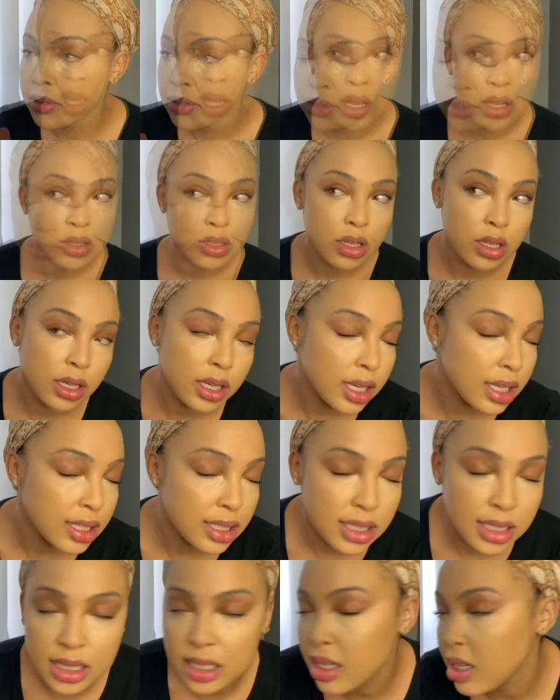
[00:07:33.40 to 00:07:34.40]
So you can
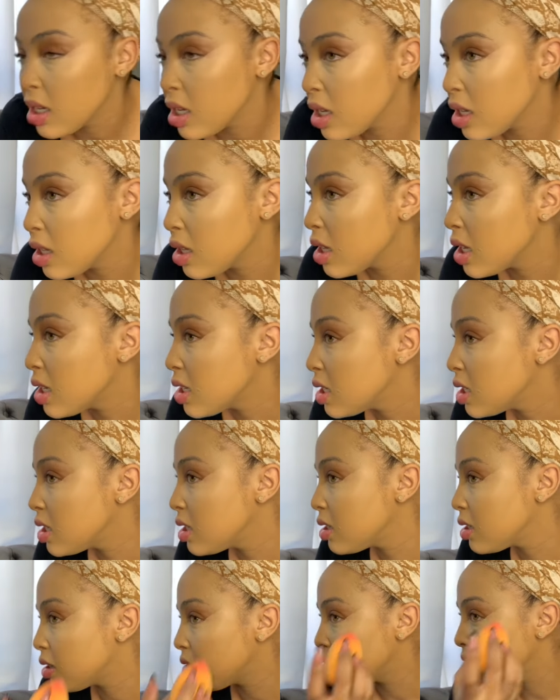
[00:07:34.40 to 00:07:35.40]
see
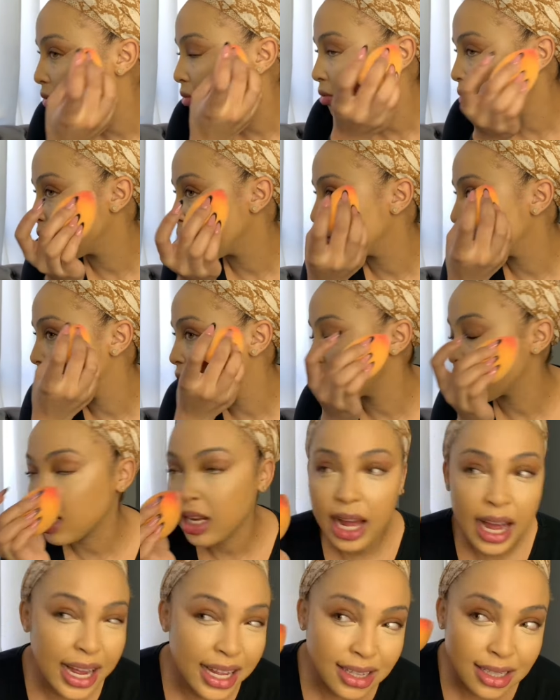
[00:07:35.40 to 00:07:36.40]
the
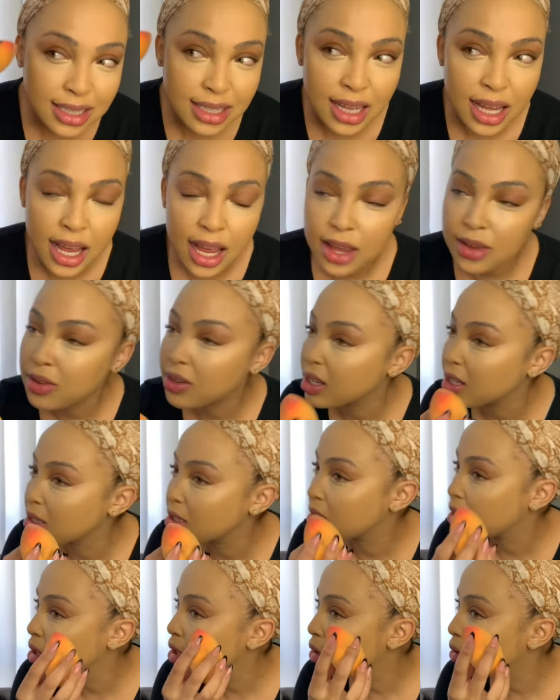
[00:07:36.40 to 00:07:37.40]
lines there, you can
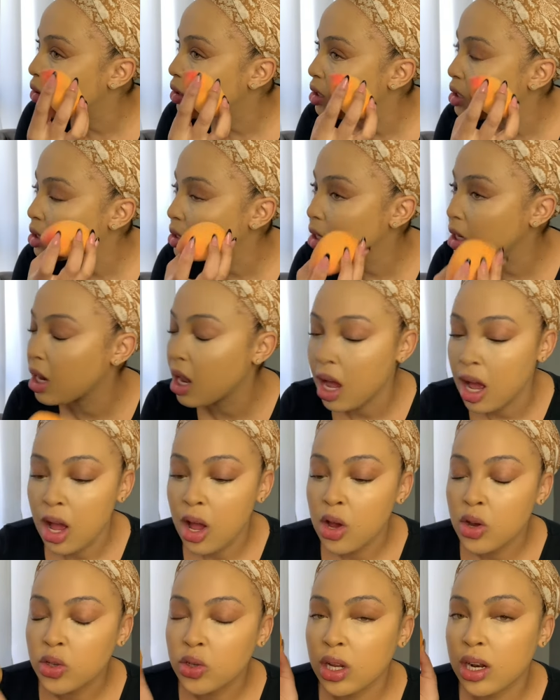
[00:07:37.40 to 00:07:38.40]
see the concealer.
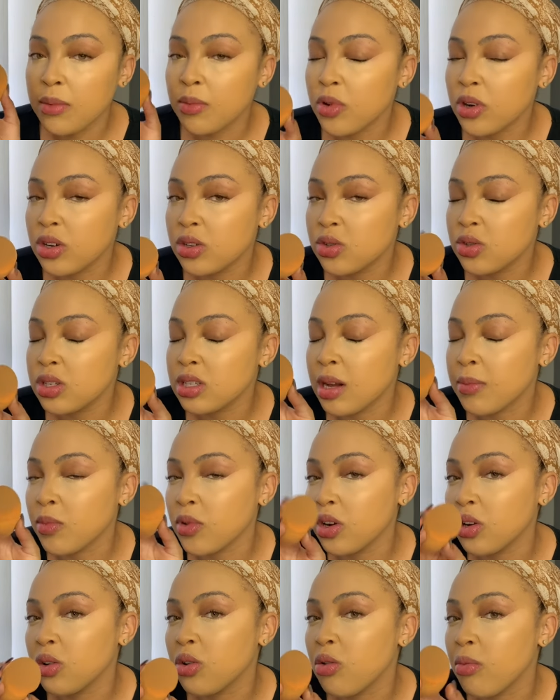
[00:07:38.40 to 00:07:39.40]
So what I'm gonna do is I'm
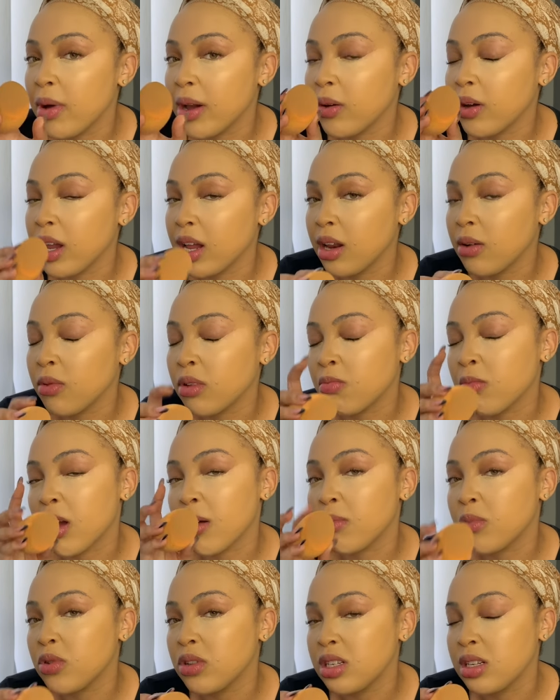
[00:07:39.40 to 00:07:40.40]
gonna go back in with my
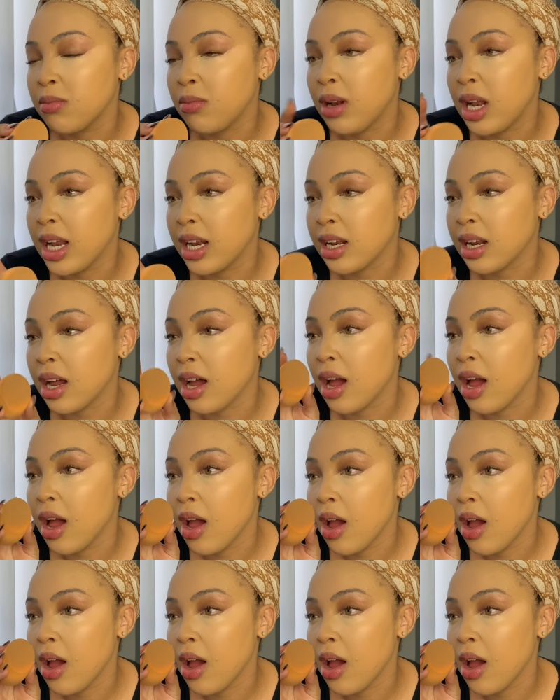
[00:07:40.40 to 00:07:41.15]
beauty blender.